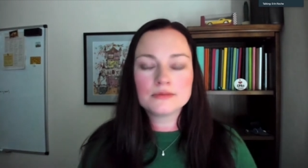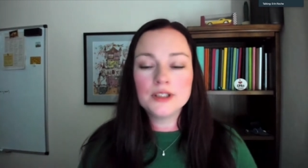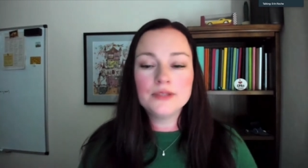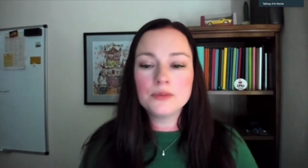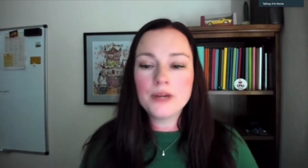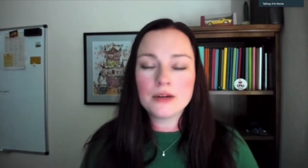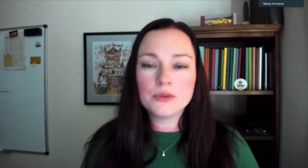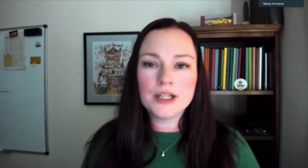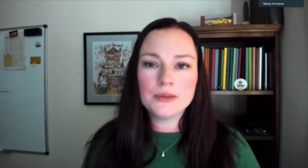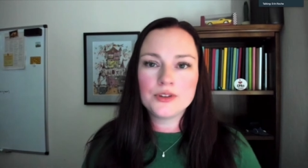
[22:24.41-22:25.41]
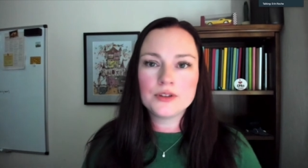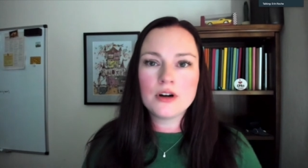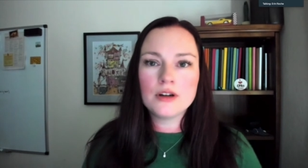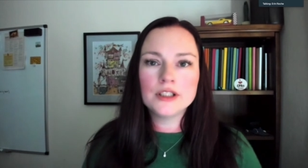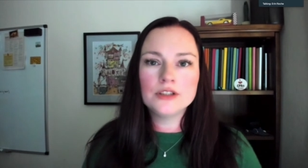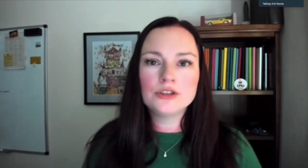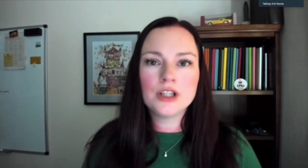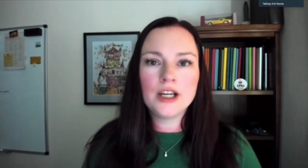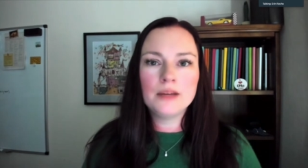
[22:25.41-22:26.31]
even back when I was in college,